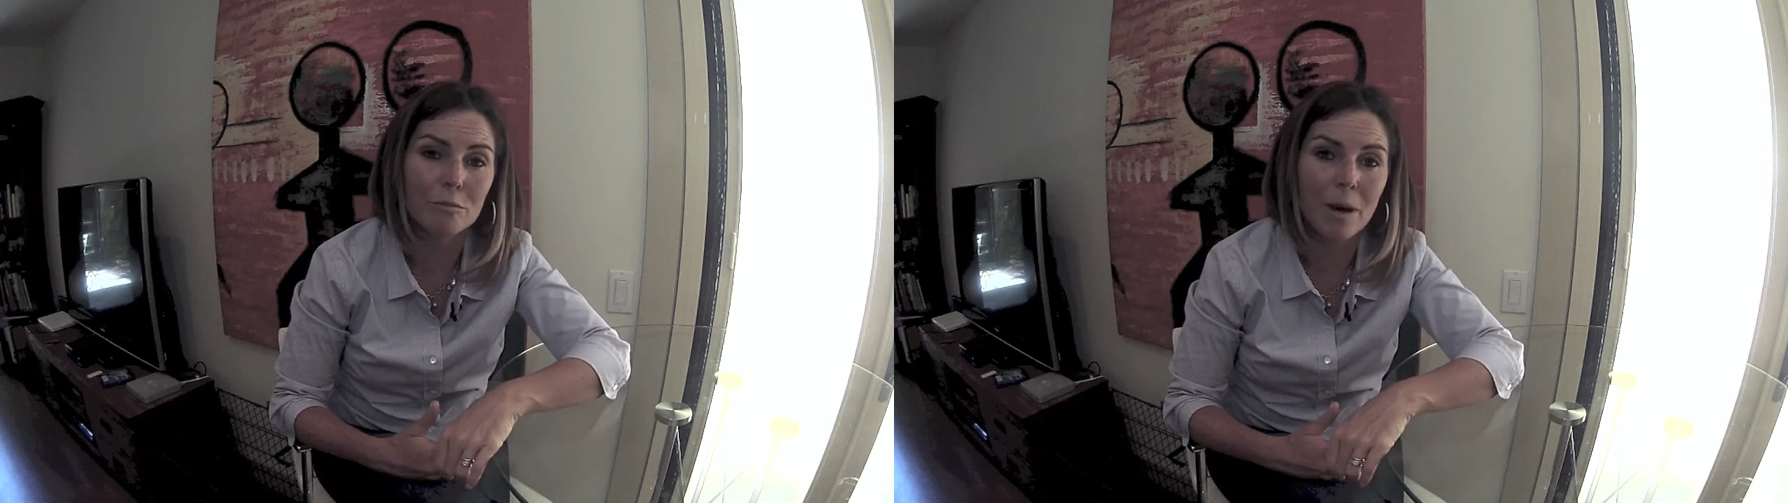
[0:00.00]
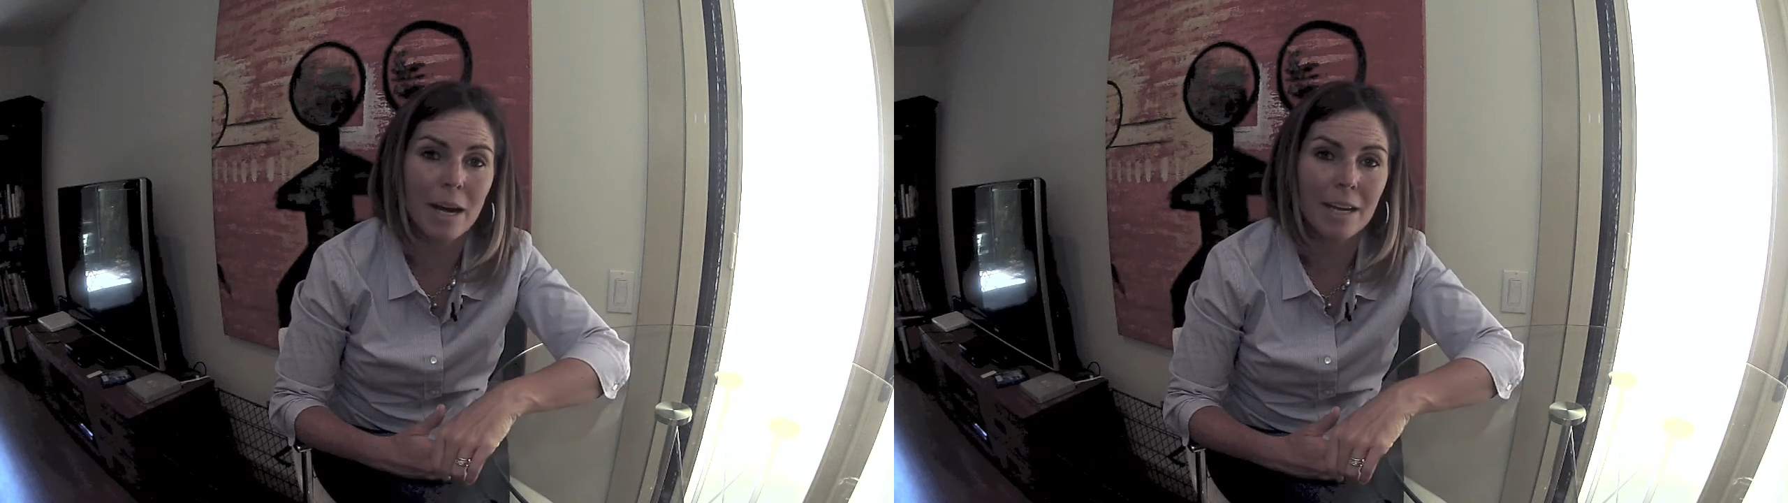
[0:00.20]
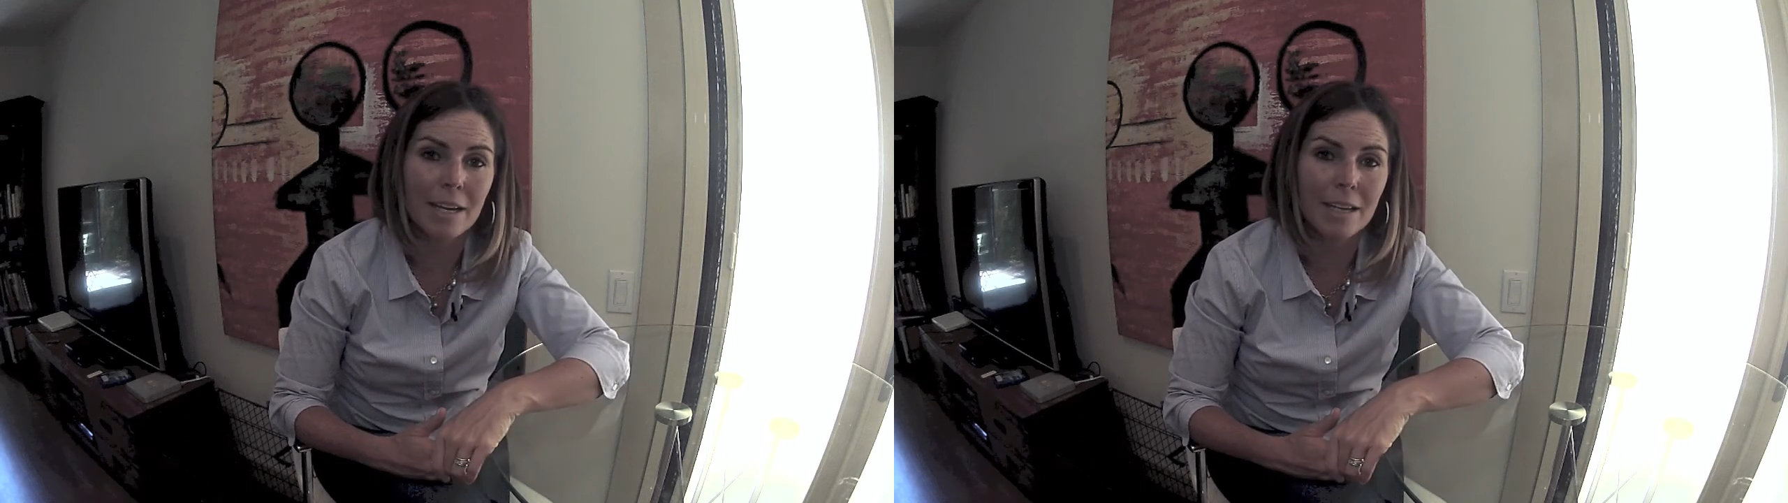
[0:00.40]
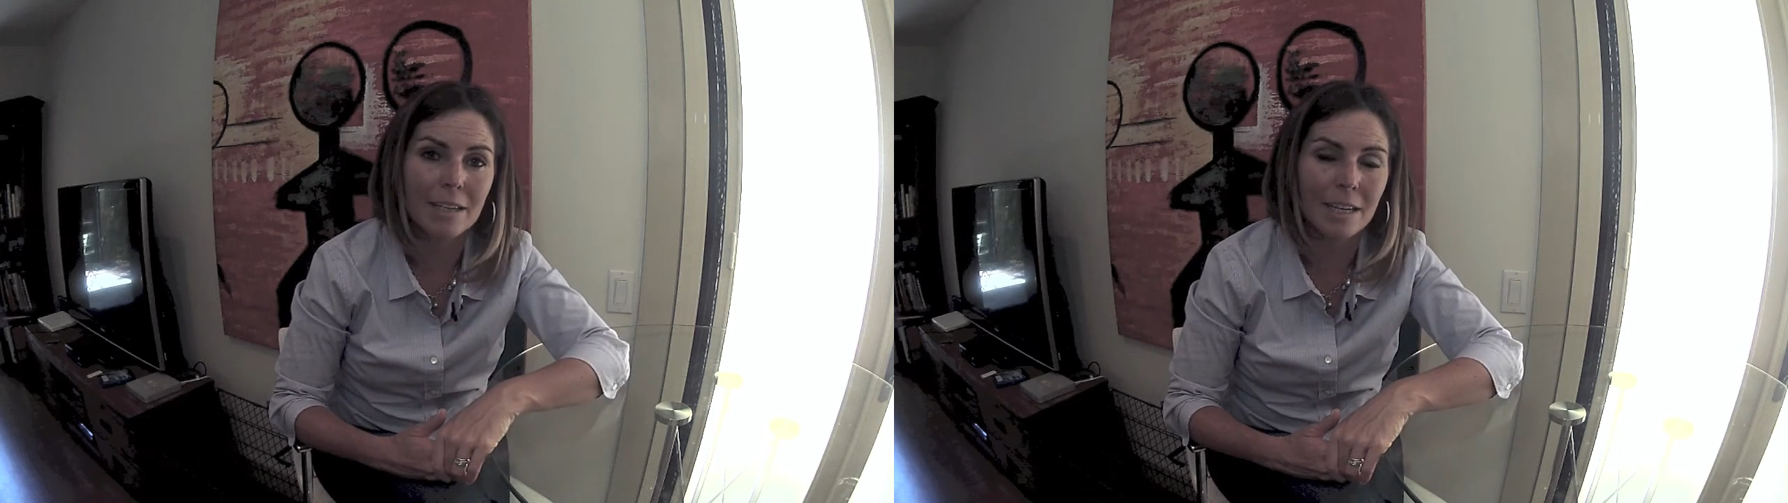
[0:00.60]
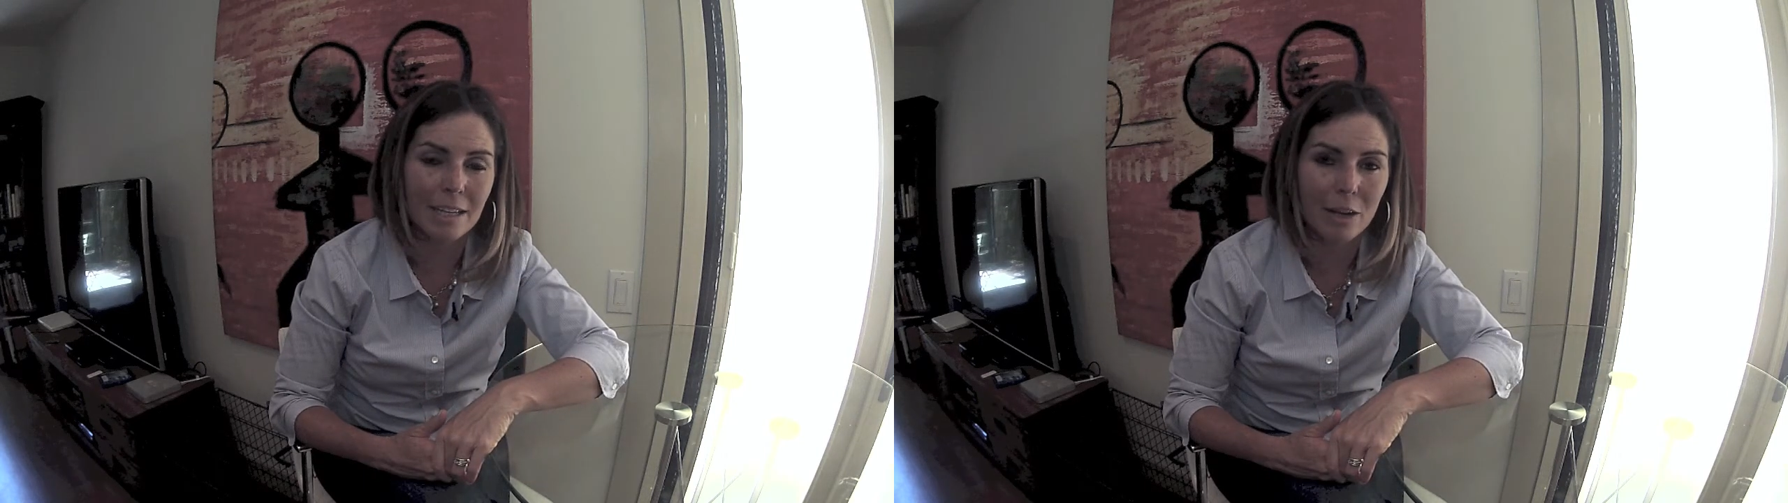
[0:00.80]
my
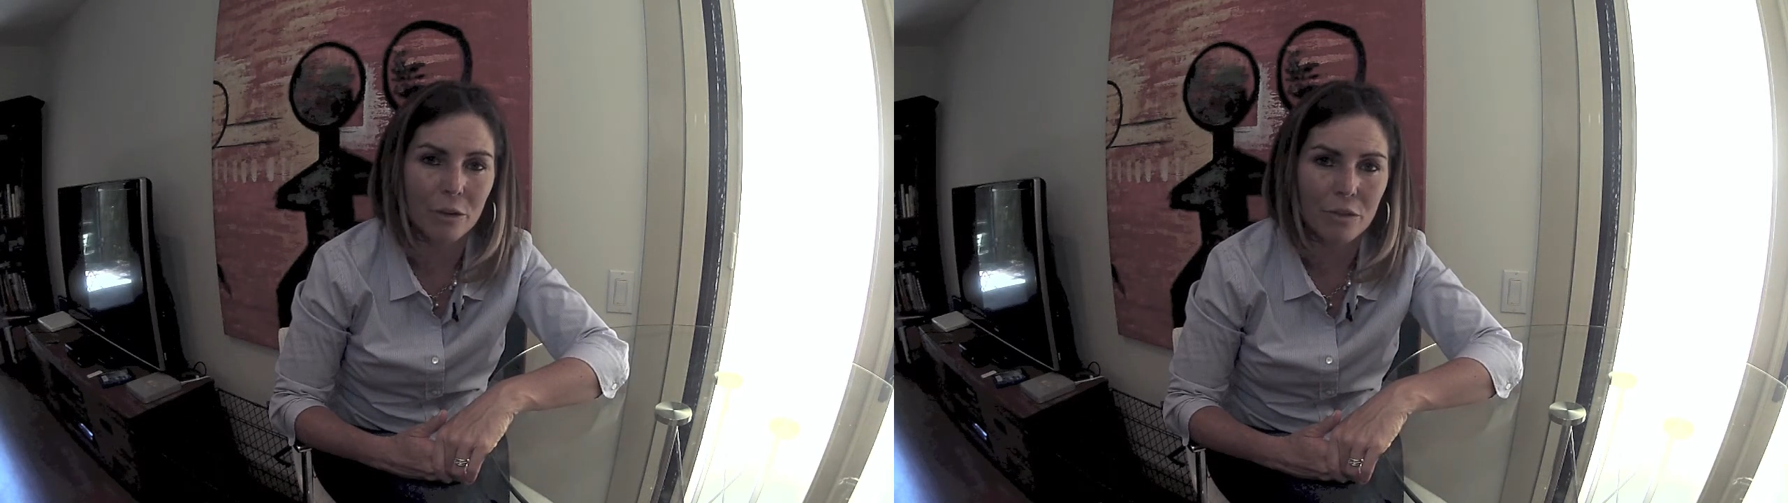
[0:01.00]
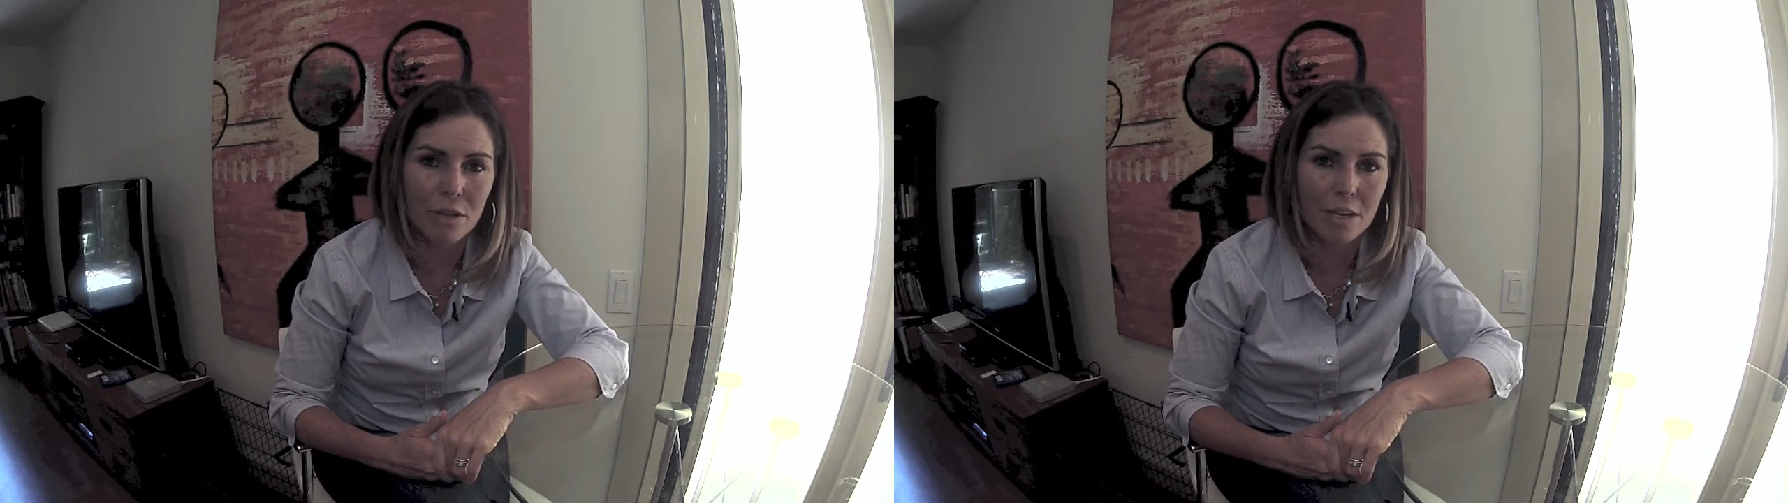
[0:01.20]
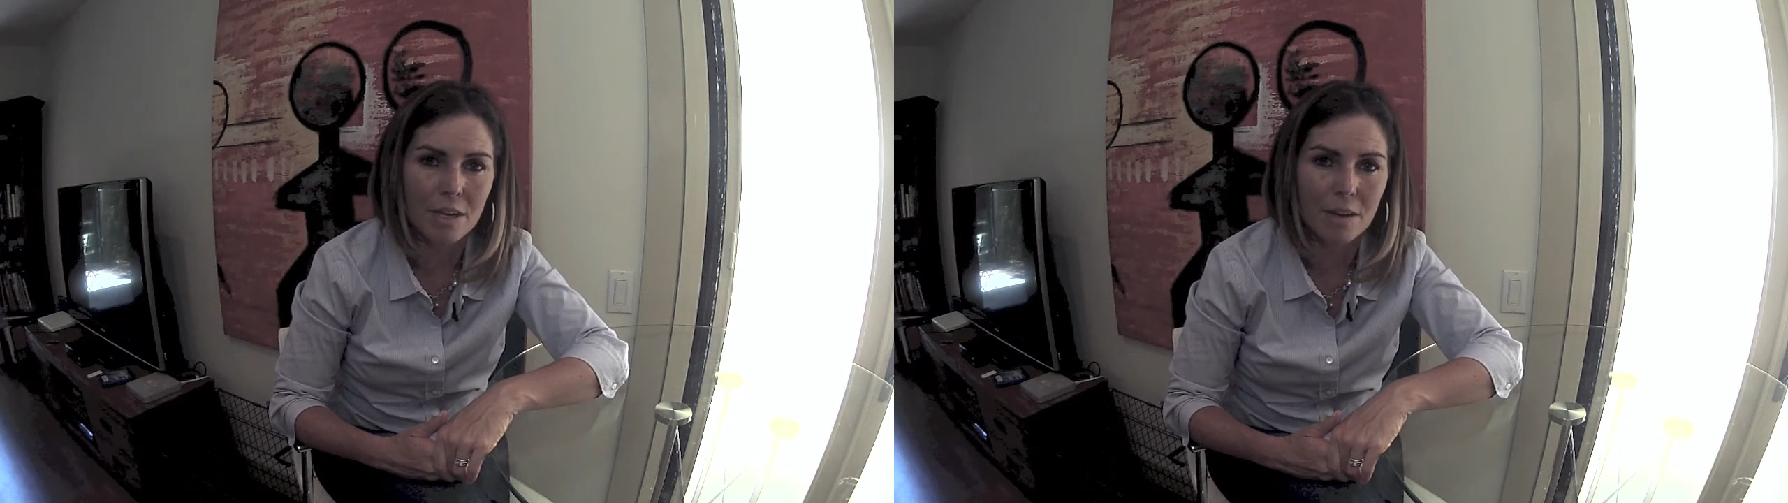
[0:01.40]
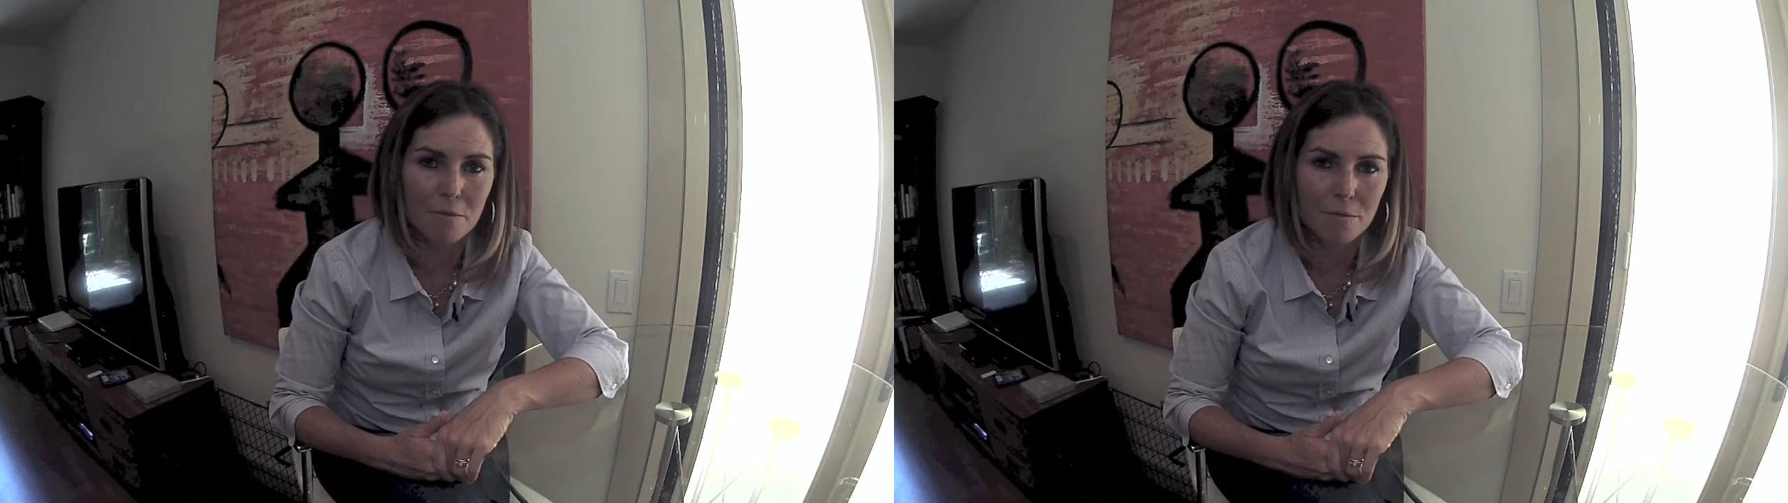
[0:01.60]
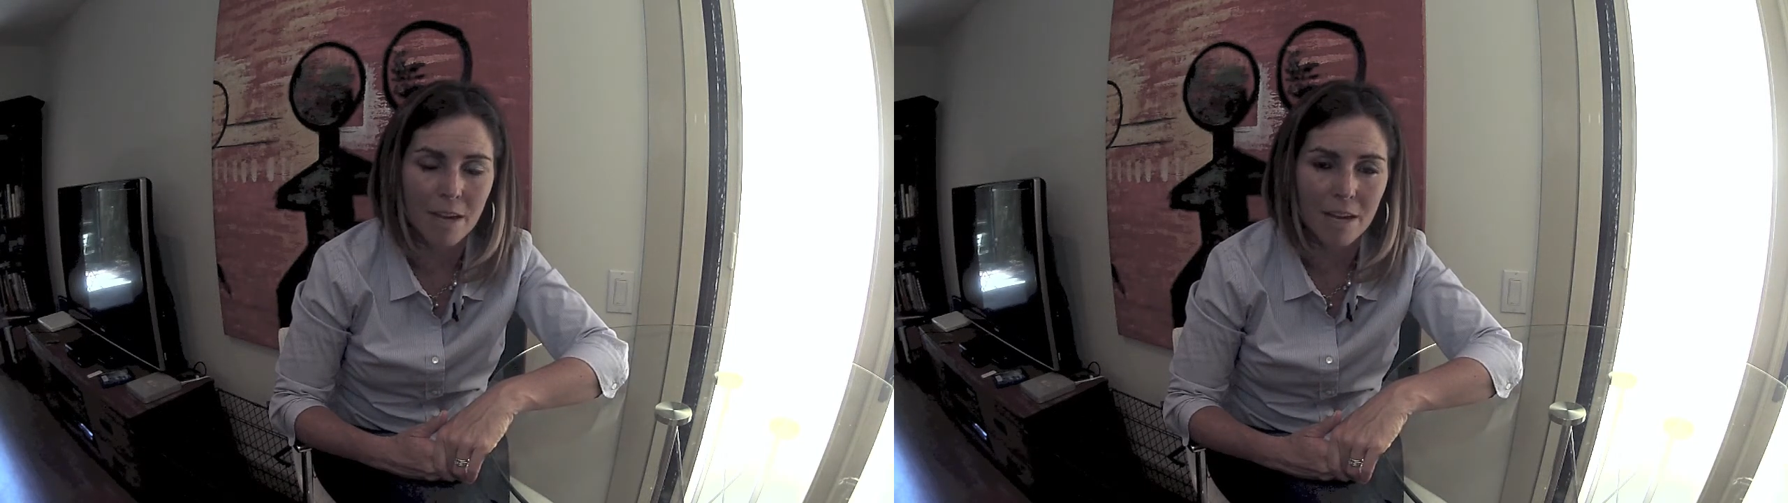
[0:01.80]
getting healthy and
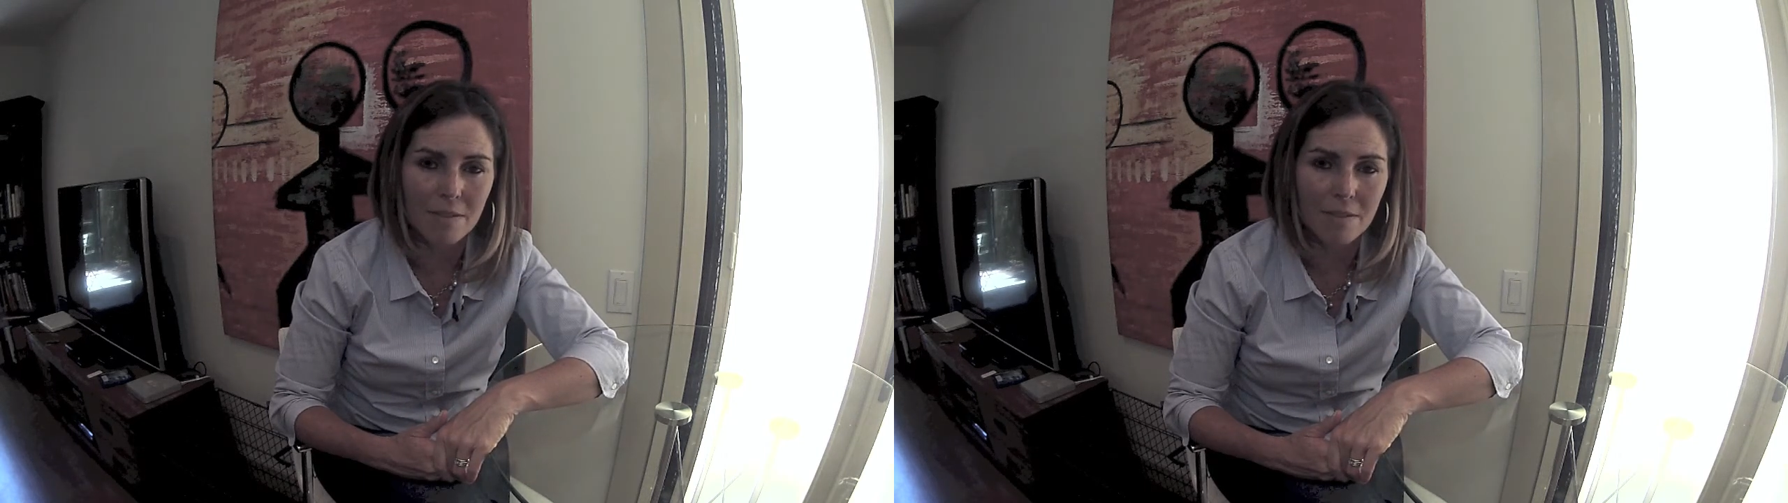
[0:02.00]
fit.